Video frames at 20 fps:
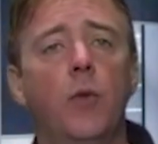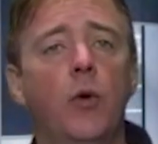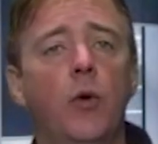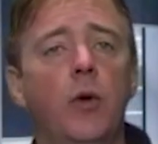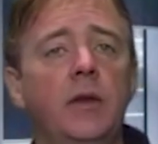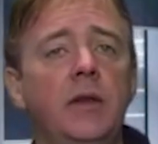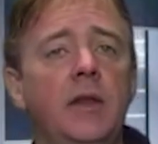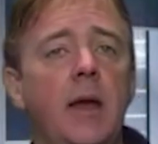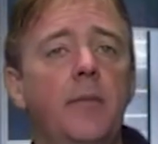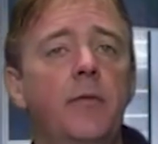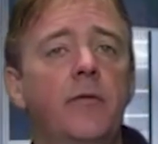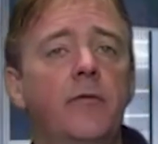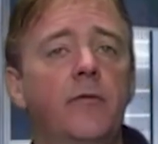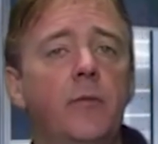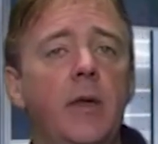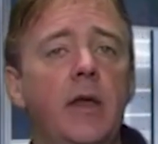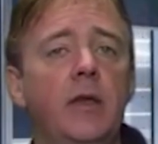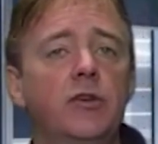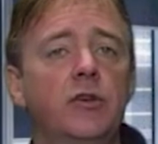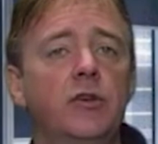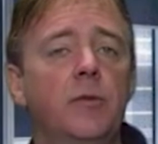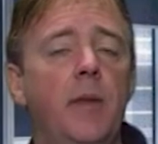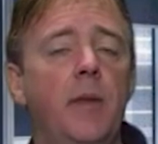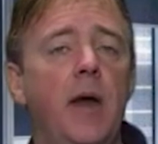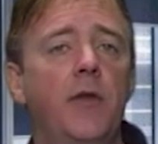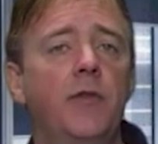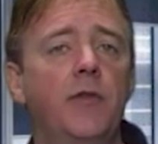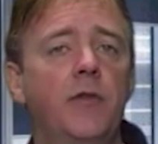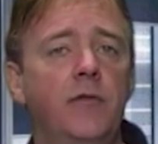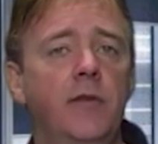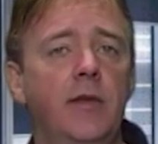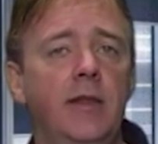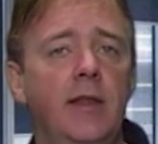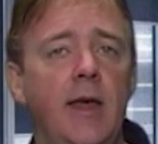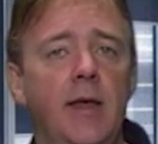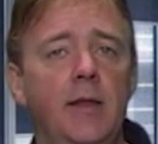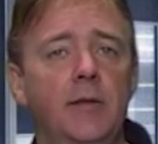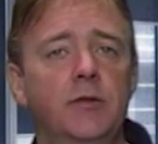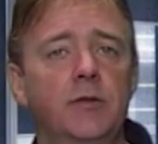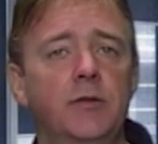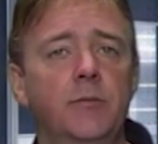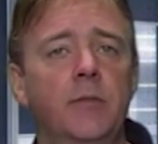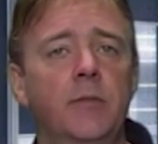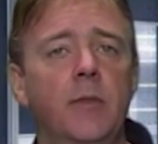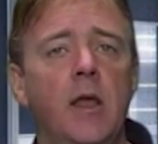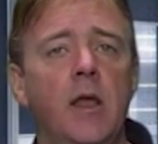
more in-depth information about the VLANs.